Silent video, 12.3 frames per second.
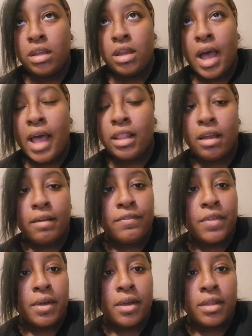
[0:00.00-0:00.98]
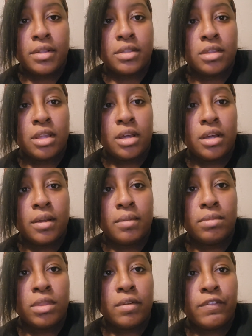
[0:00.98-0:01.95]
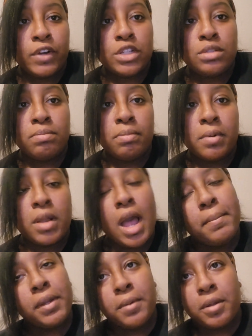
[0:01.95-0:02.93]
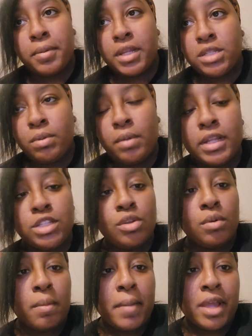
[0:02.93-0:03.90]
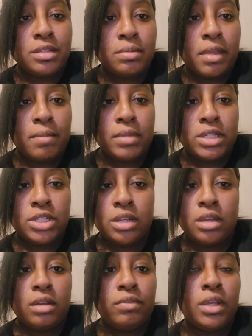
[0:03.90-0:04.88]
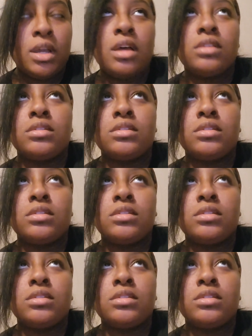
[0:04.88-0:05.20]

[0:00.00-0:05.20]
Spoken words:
I love the first comic book place we went to. It reminds me of Michigan. If you guys